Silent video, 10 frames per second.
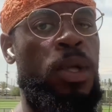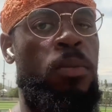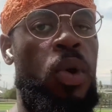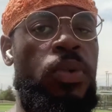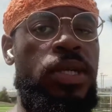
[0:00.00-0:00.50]

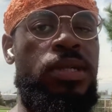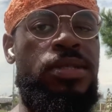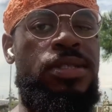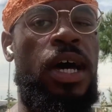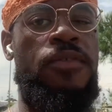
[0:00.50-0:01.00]
But we
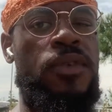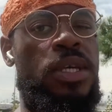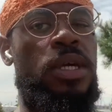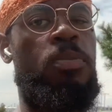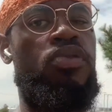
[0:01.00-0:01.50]

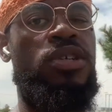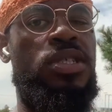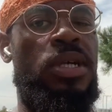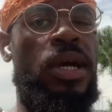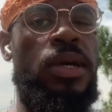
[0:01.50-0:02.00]
definitely
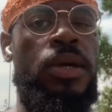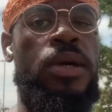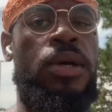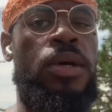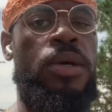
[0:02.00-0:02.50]
appreciate
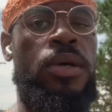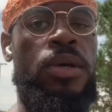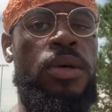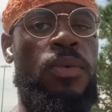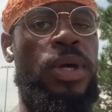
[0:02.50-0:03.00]

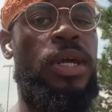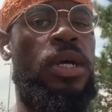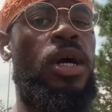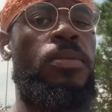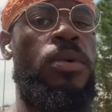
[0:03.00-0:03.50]
when they
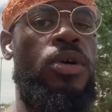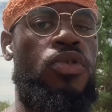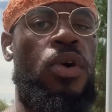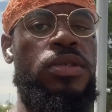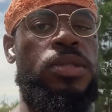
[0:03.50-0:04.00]
come
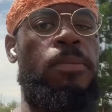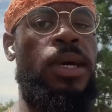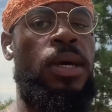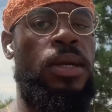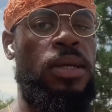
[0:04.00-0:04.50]
across a
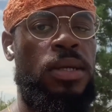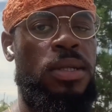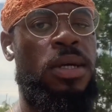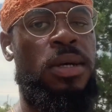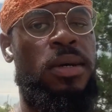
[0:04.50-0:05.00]

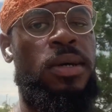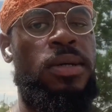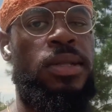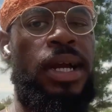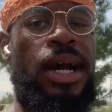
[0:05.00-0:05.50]

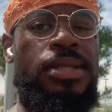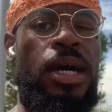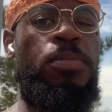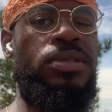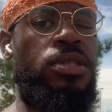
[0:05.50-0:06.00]
man, they got
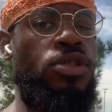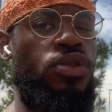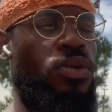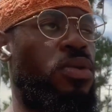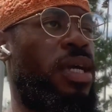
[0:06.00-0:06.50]
that
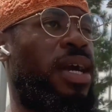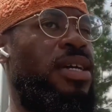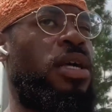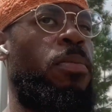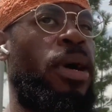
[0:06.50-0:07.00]
potential, they got
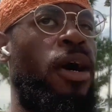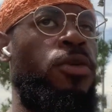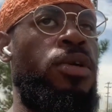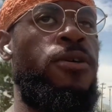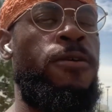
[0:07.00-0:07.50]
that
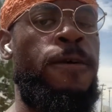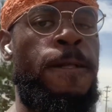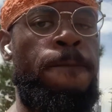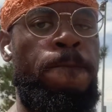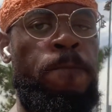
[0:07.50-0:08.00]
power,
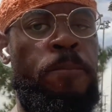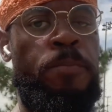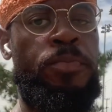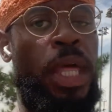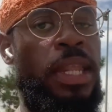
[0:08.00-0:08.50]

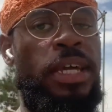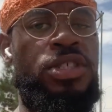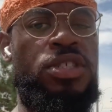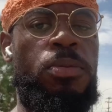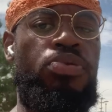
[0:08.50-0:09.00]
and they
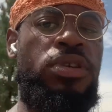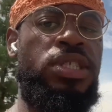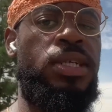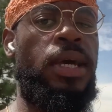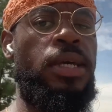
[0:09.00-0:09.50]
just
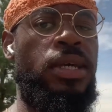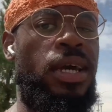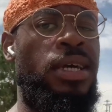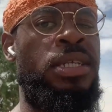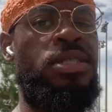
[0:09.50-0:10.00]
appreciating your
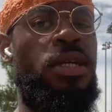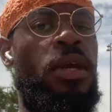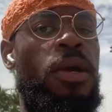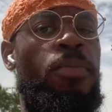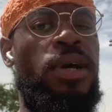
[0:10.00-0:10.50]
energy and
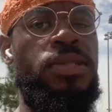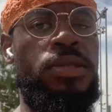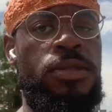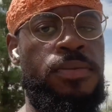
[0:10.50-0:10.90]
your presence.